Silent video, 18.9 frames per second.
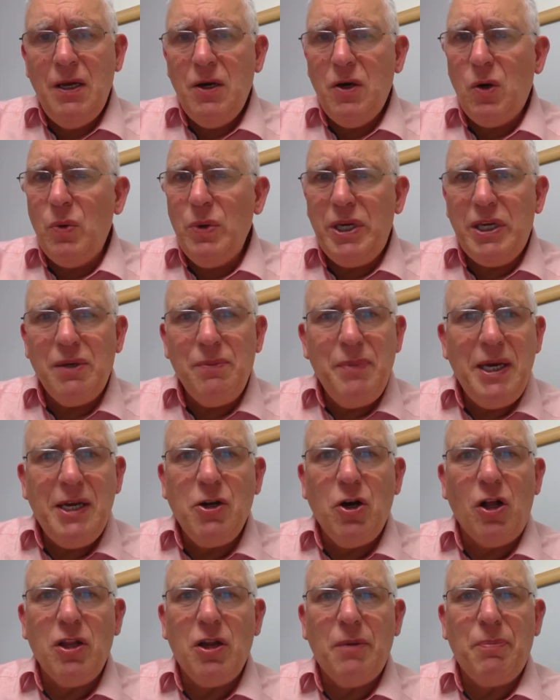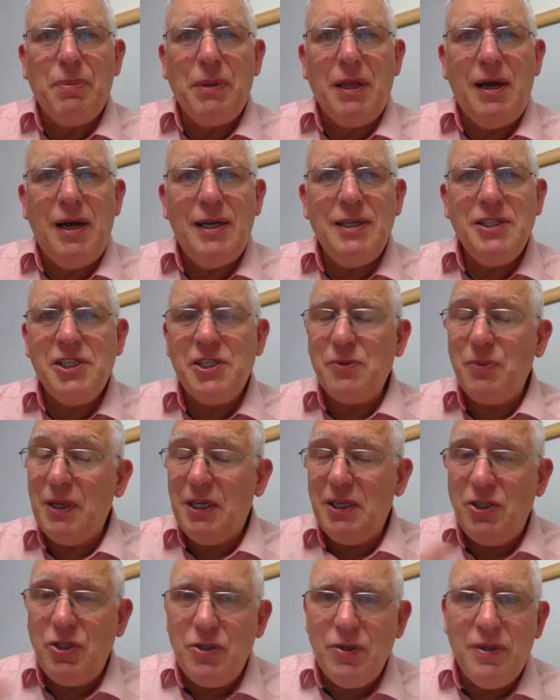Well, we can make all our plans. We
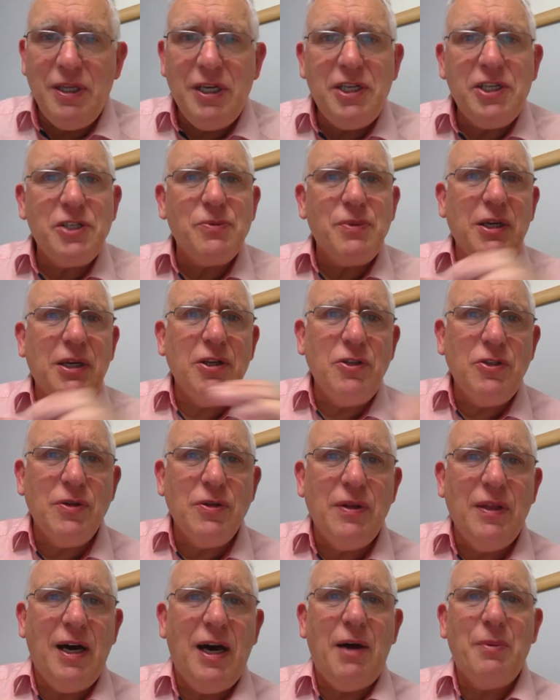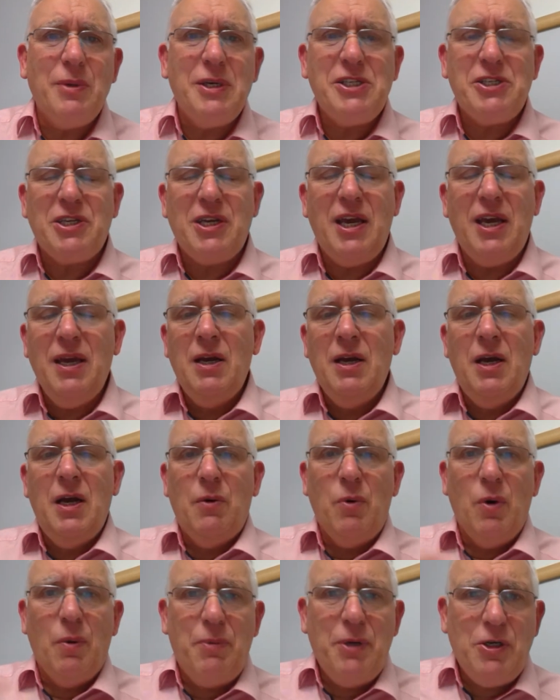can do this, we can do that. We say,
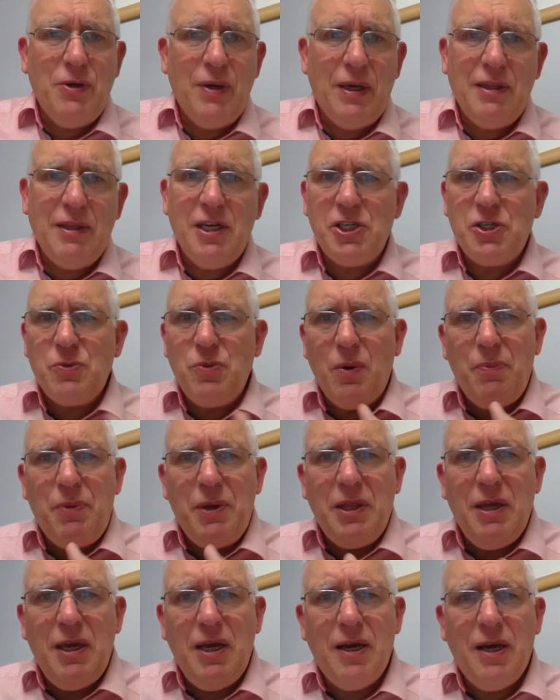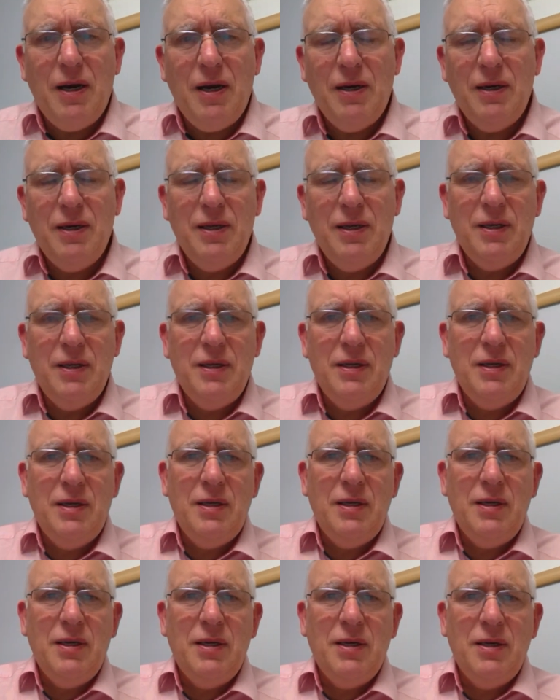we'll be doing this, we'll be there.
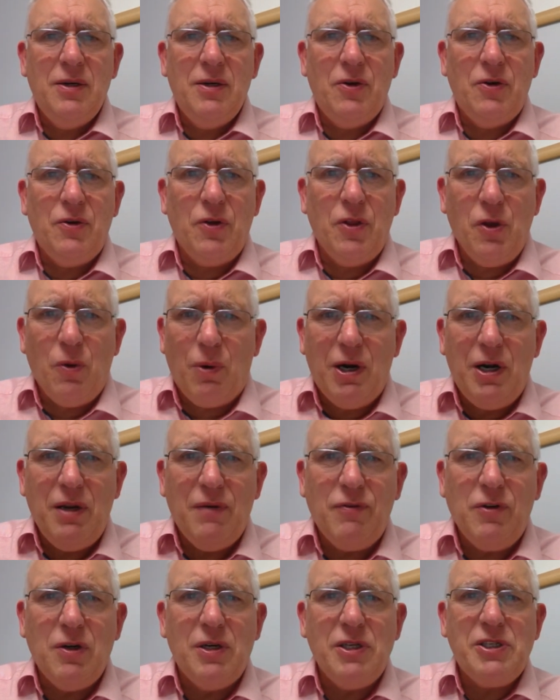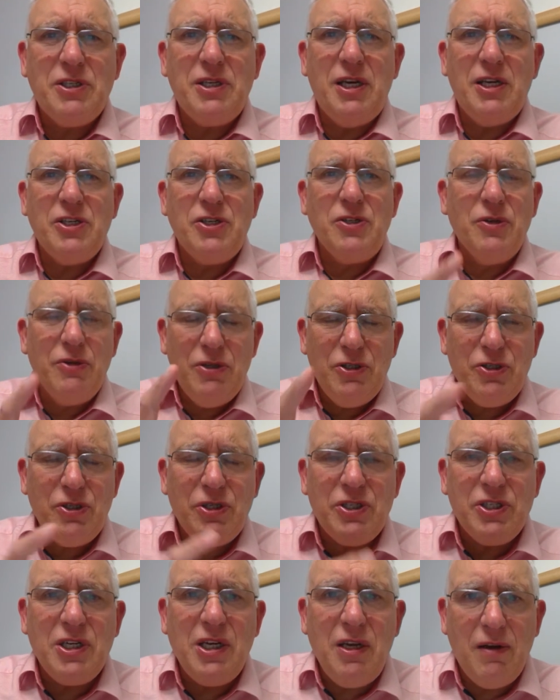Oh no, the word of God says, no, you
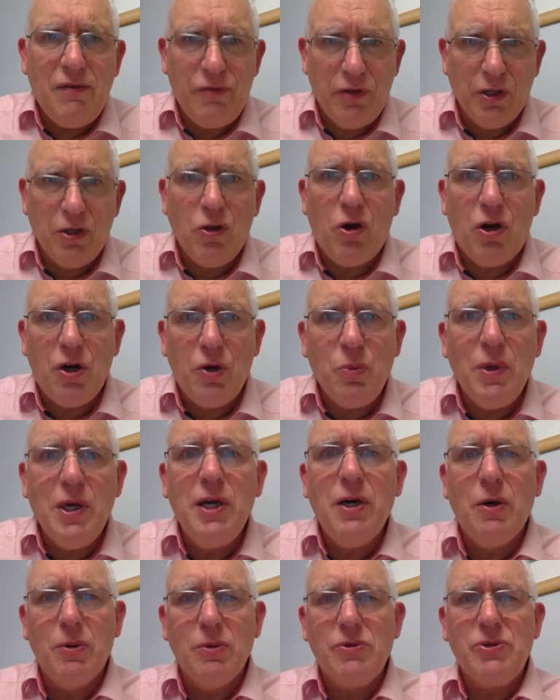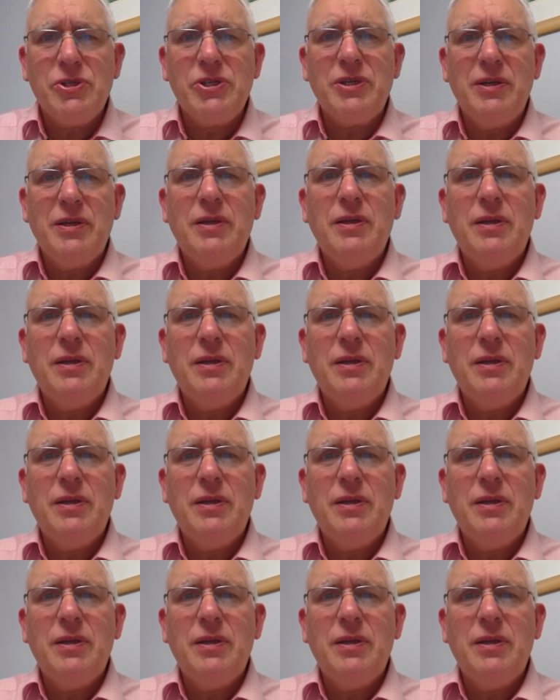should say, if the Lord wills.